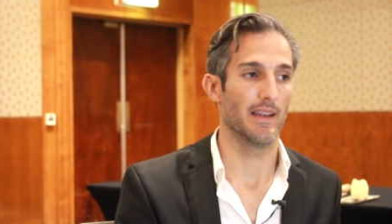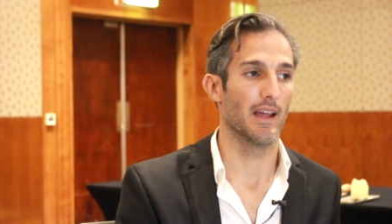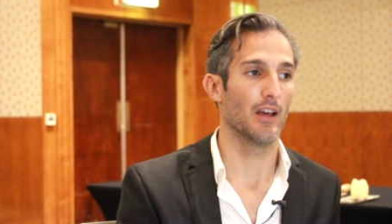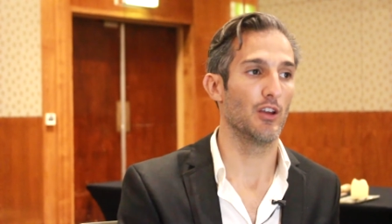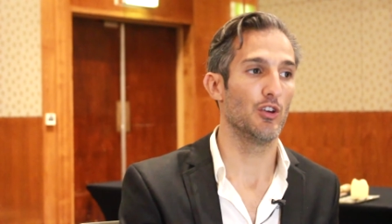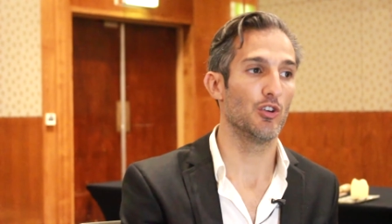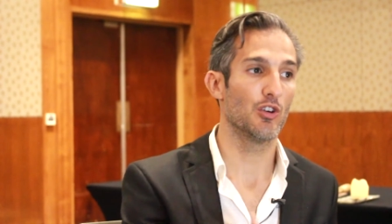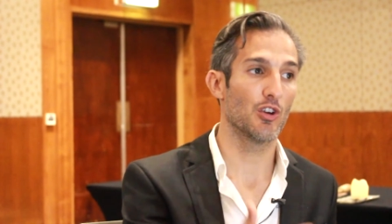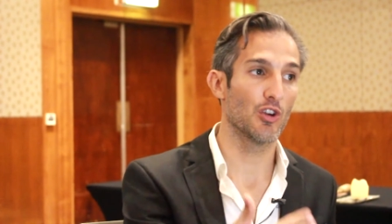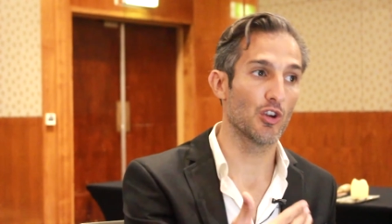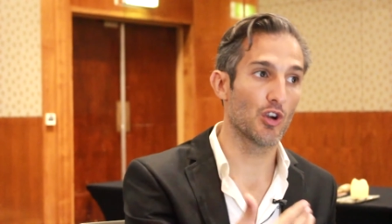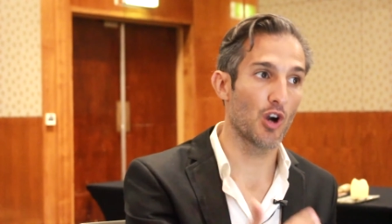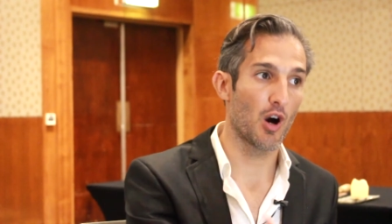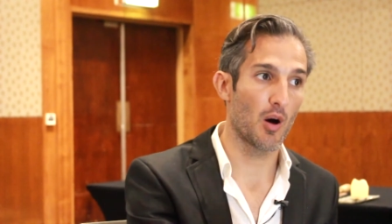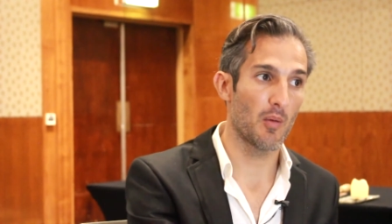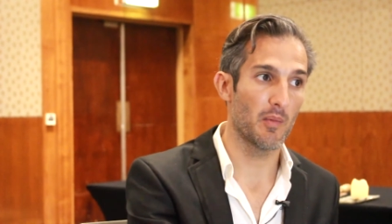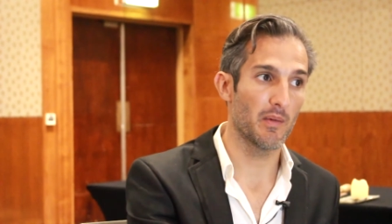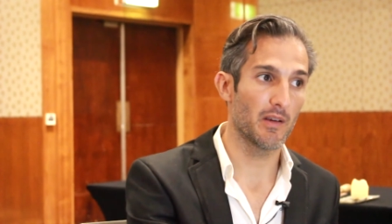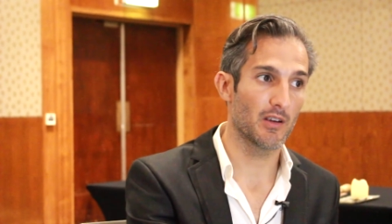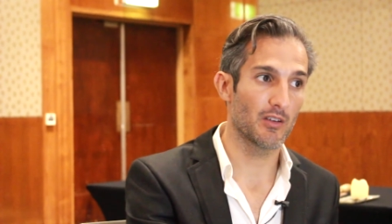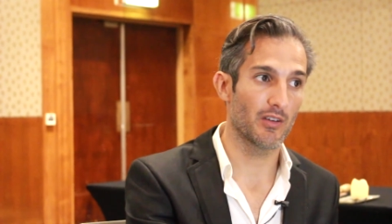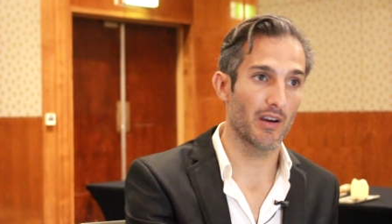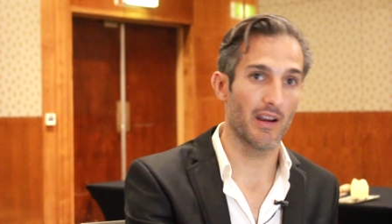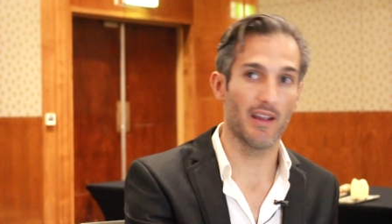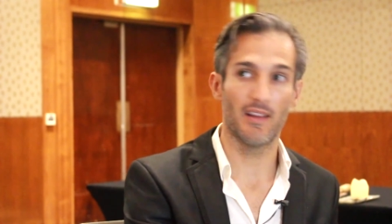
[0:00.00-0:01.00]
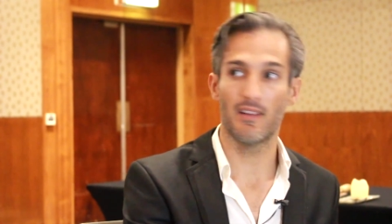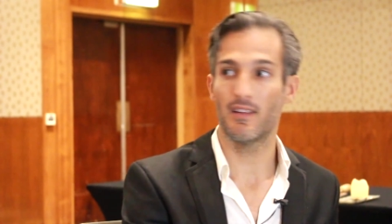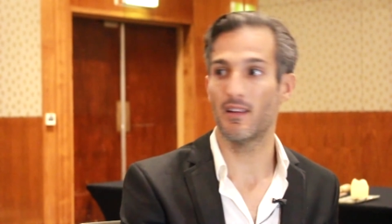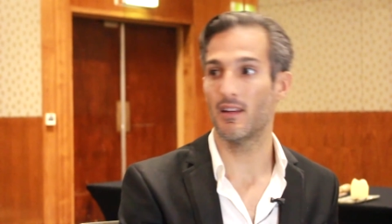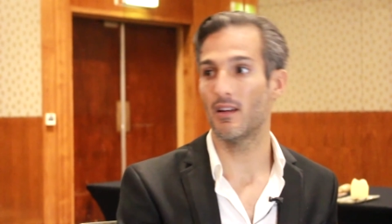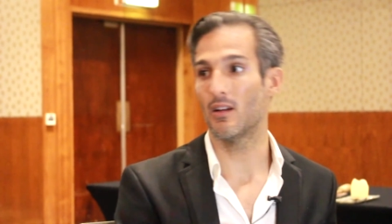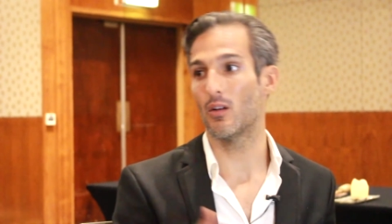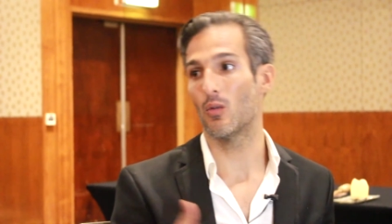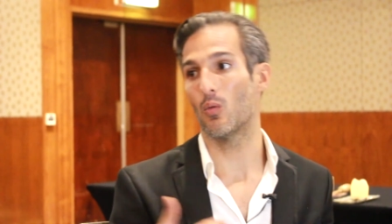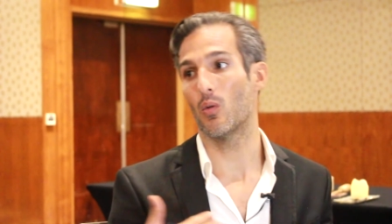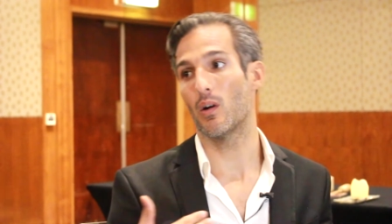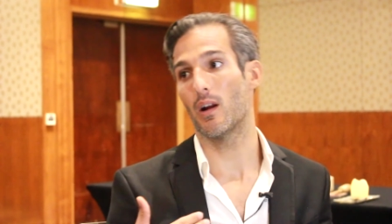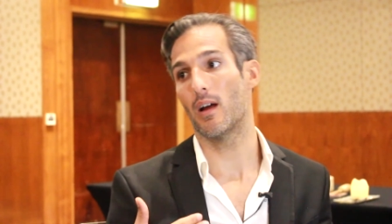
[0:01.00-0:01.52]
Now you can call me crazy
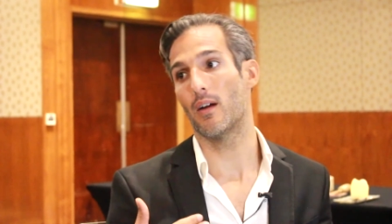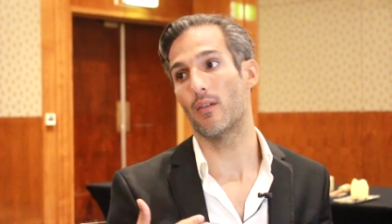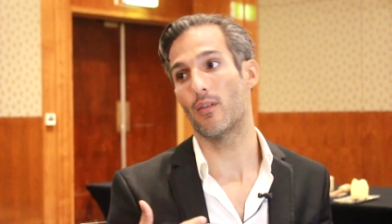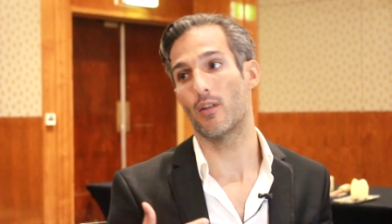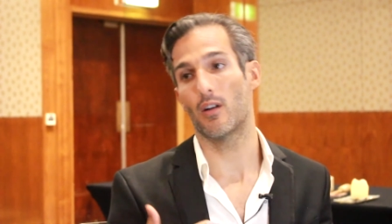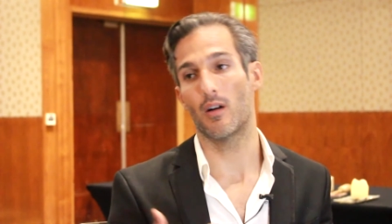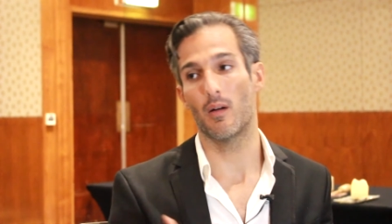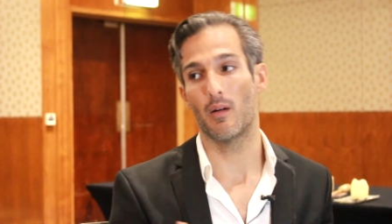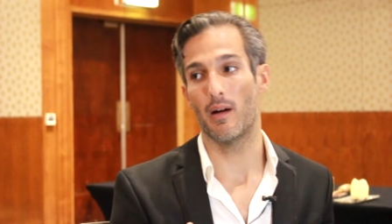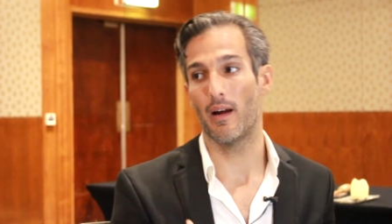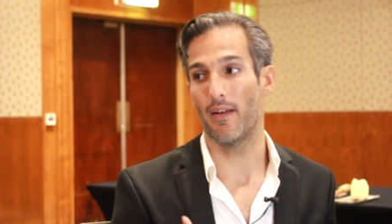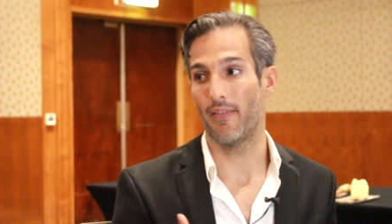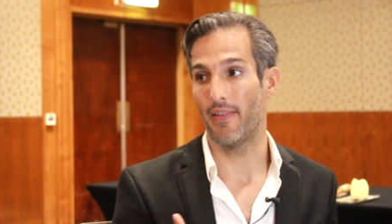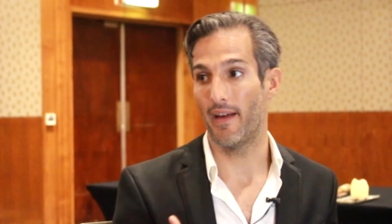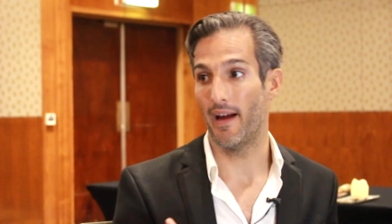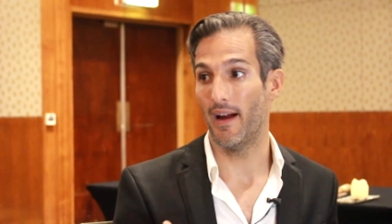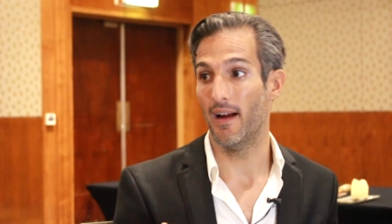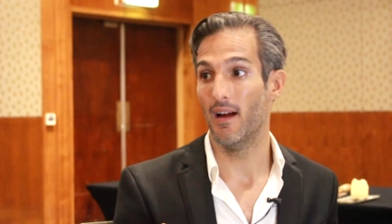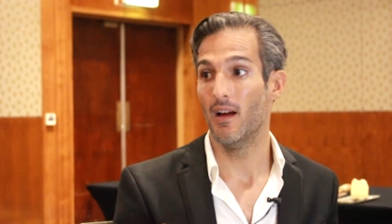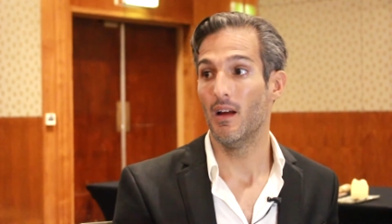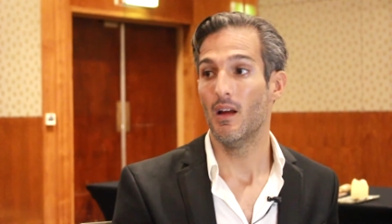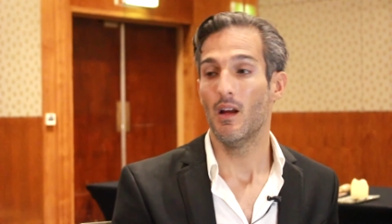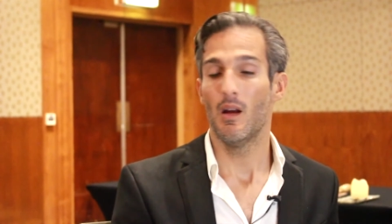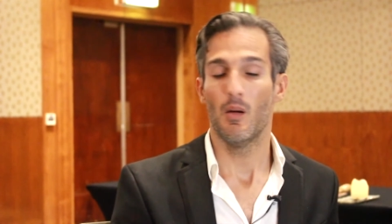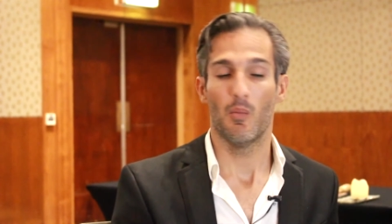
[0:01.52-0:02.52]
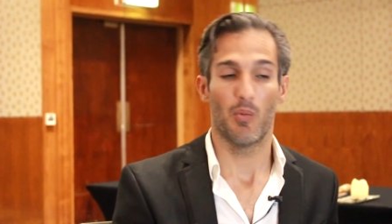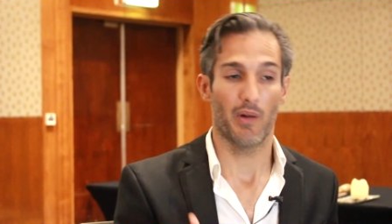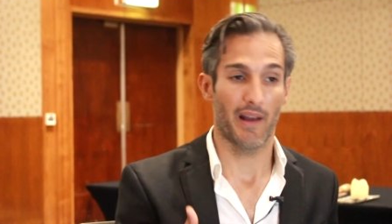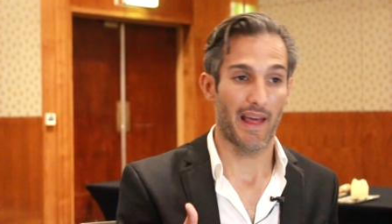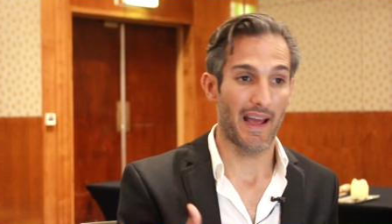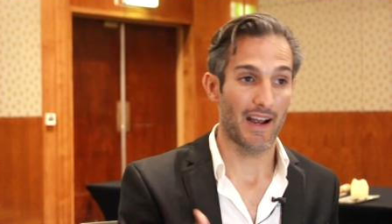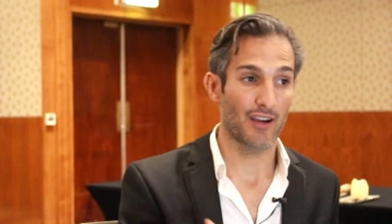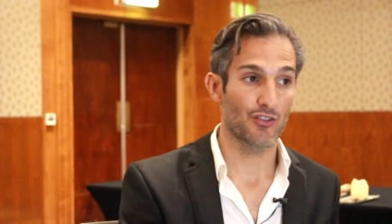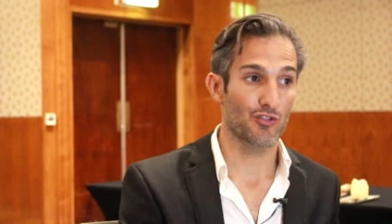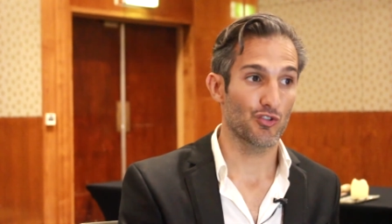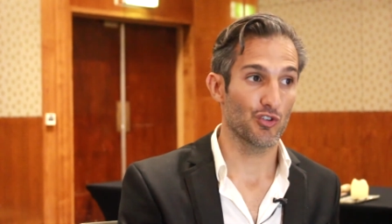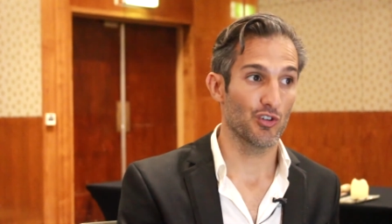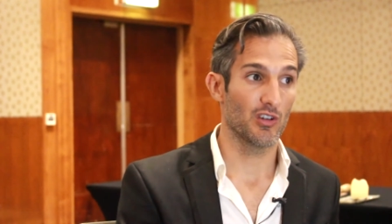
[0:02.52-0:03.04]
or whatever about that, but
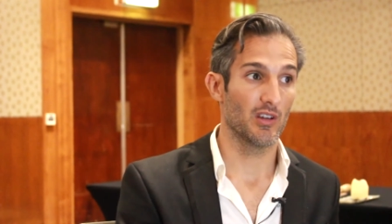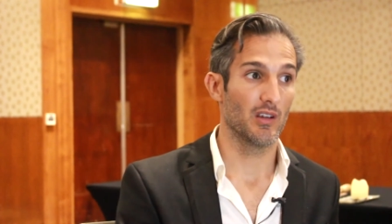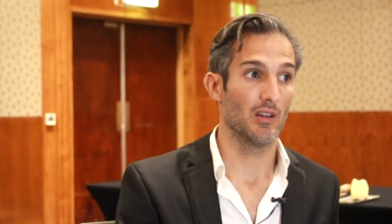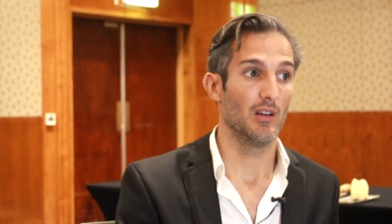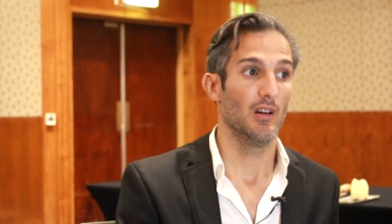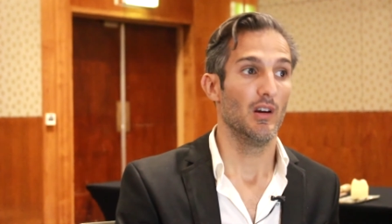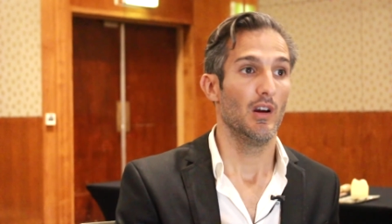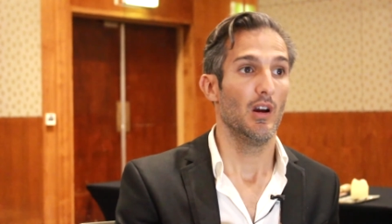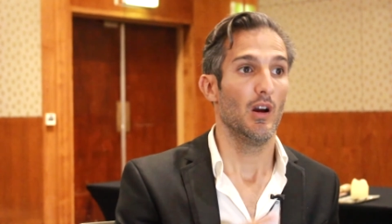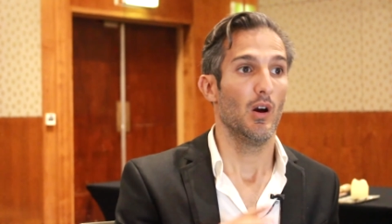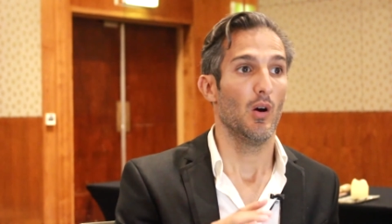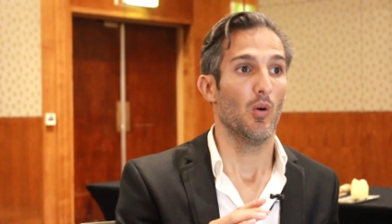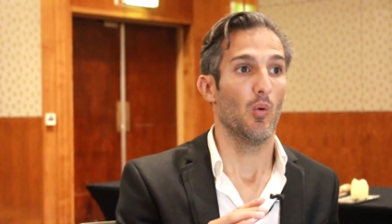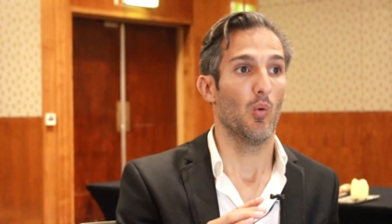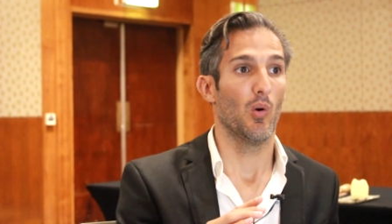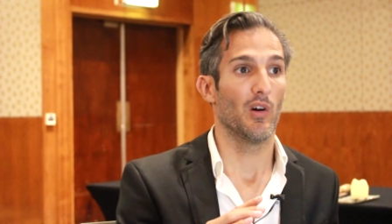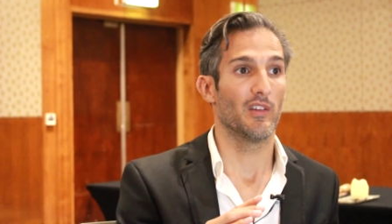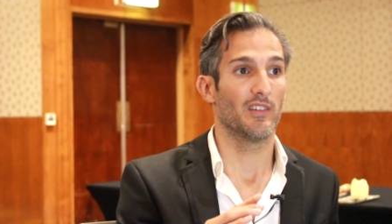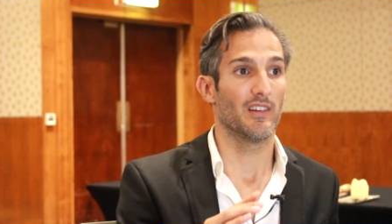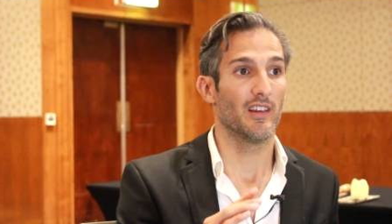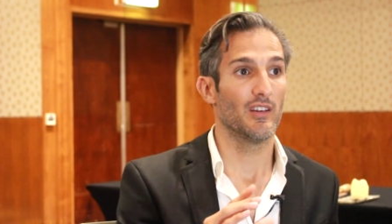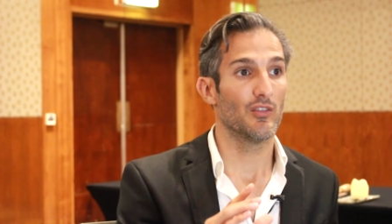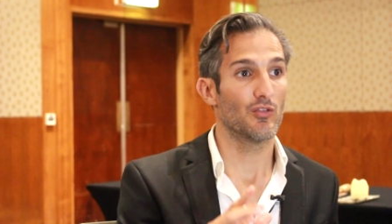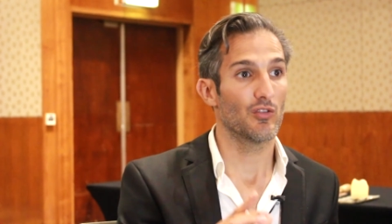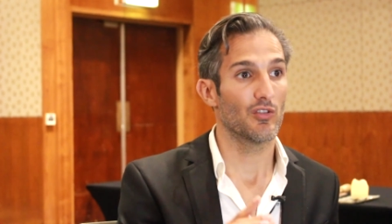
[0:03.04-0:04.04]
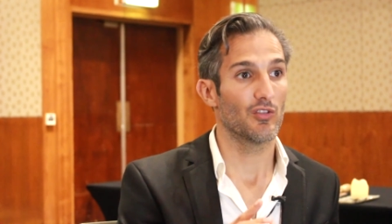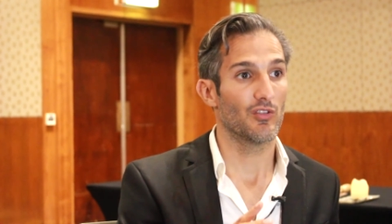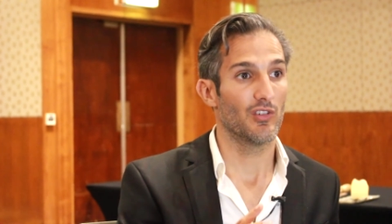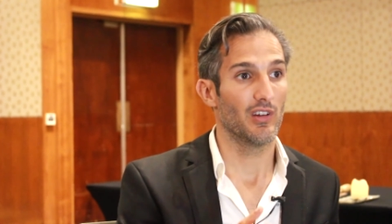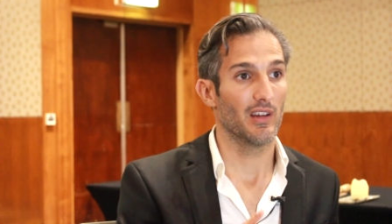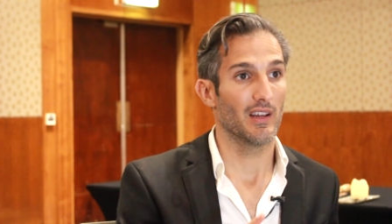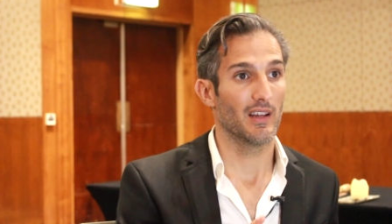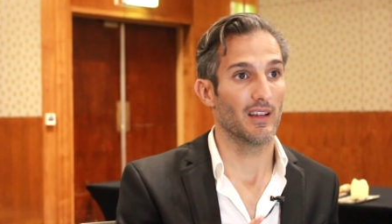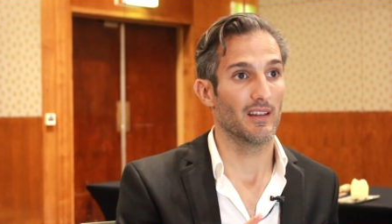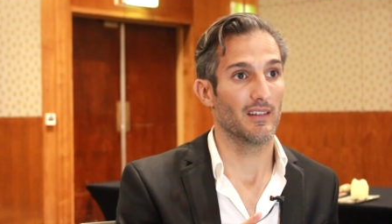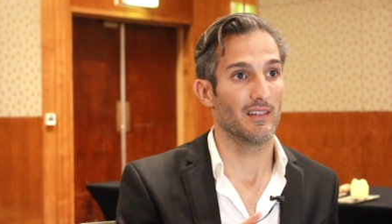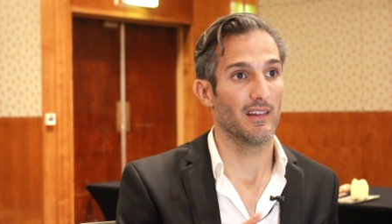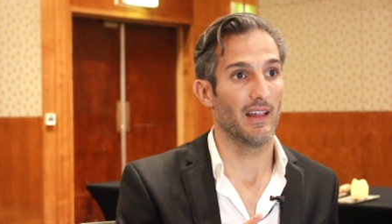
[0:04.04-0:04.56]
actually what's
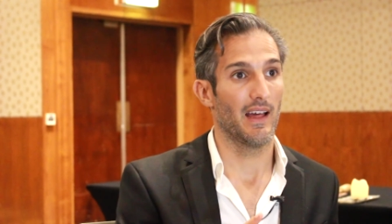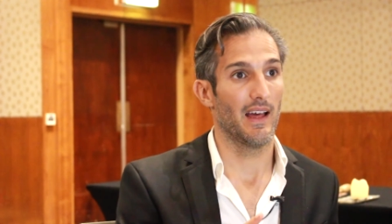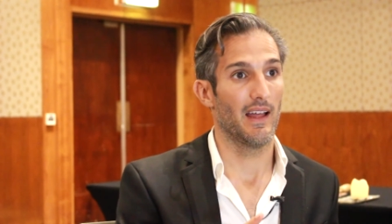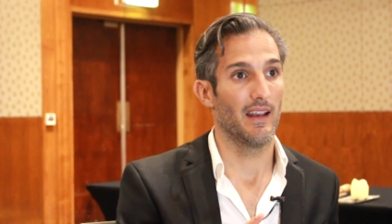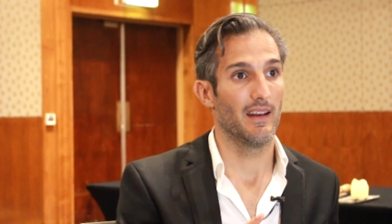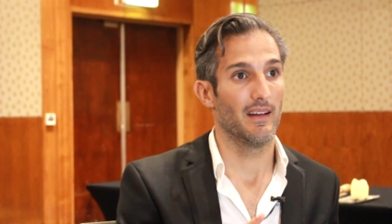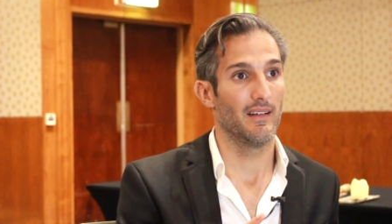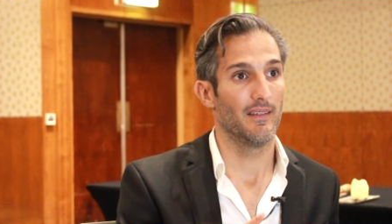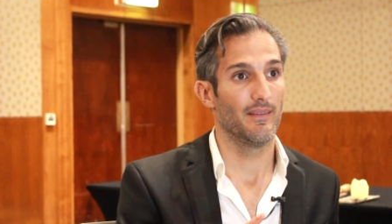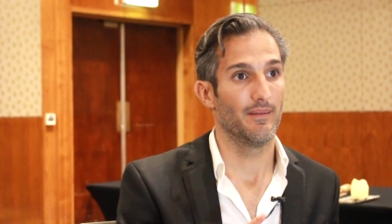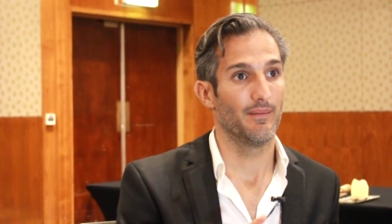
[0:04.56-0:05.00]
interesting is that